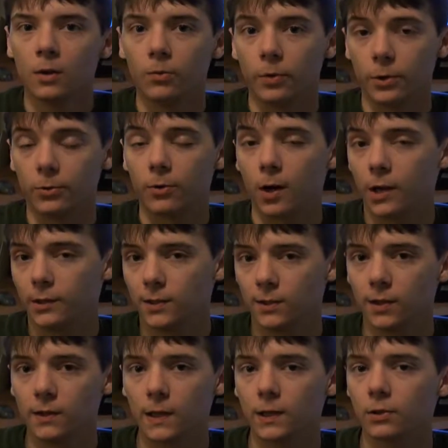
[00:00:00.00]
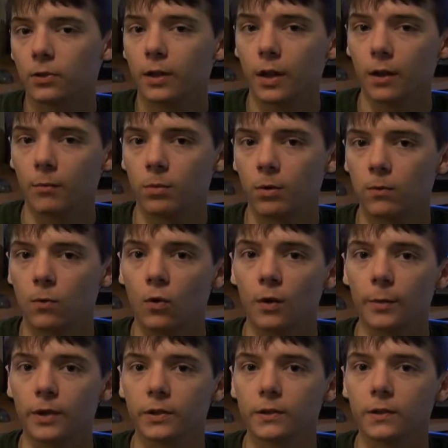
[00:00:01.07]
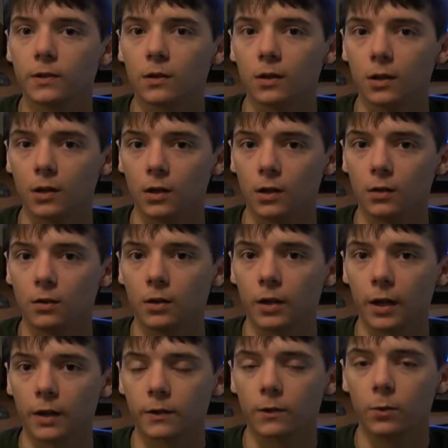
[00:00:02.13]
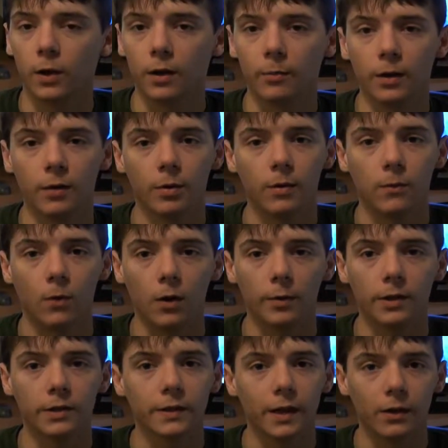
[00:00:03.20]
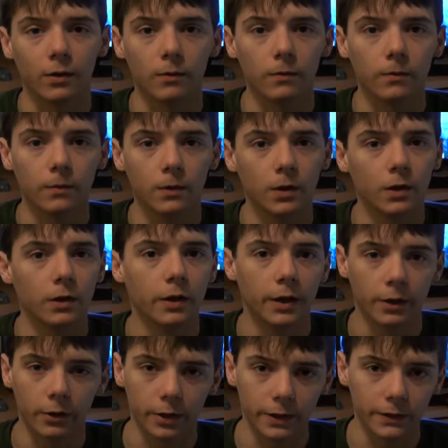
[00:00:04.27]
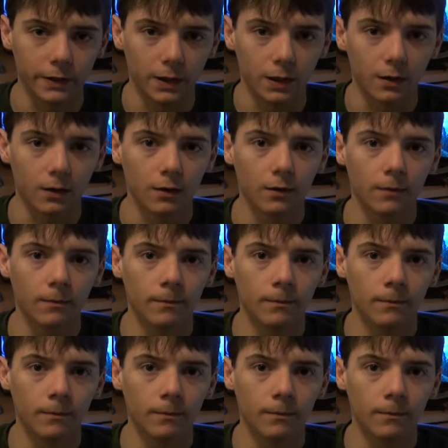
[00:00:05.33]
Which Ryzen does actually get performance, it gets quite a bit of performance out of increasing,